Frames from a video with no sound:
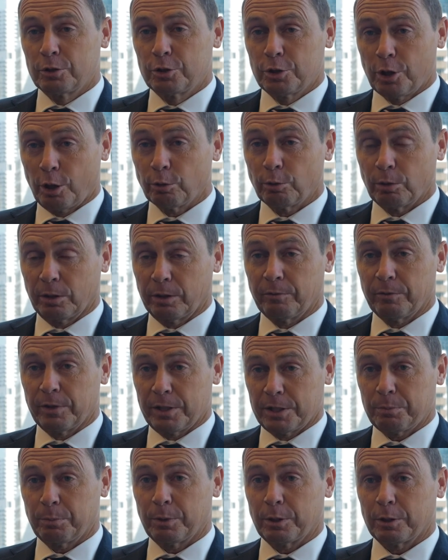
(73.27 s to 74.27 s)
total
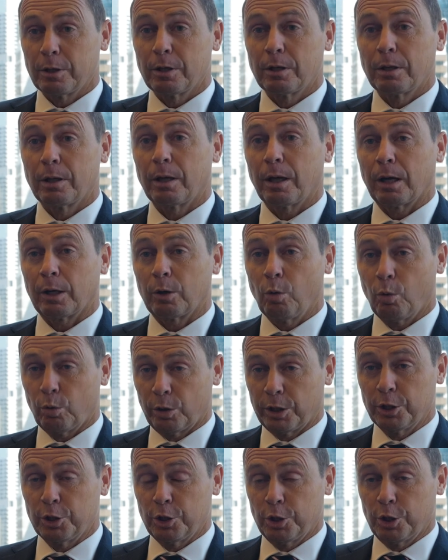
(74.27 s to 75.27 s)
investment
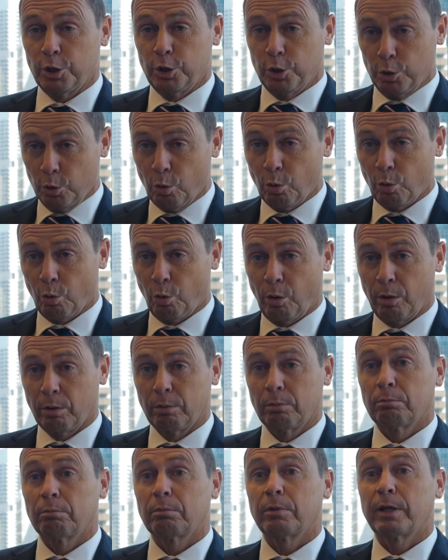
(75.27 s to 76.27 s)
according to your
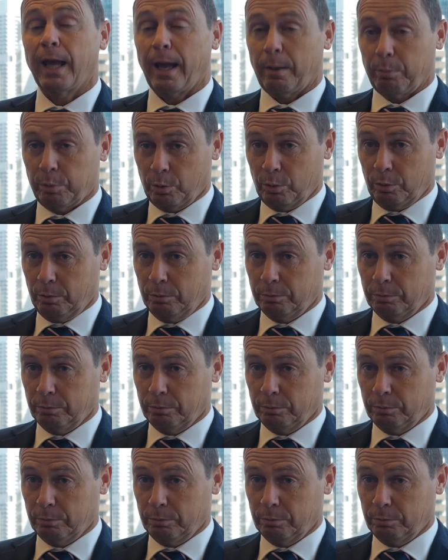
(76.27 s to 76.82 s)
capital.